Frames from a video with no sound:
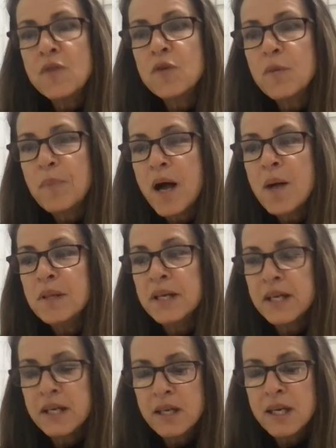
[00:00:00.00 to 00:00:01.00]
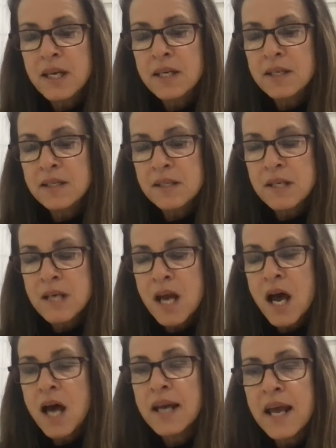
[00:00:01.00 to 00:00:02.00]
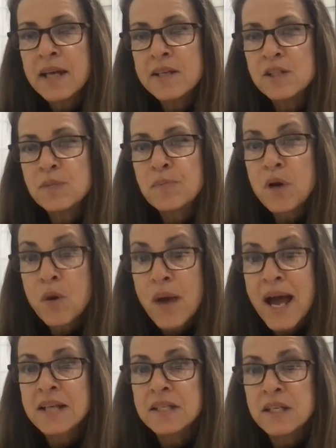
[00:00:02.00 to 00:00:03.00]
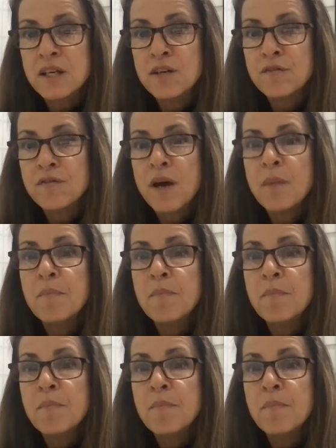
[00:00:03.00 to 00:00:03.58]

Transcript: public is not as proactive,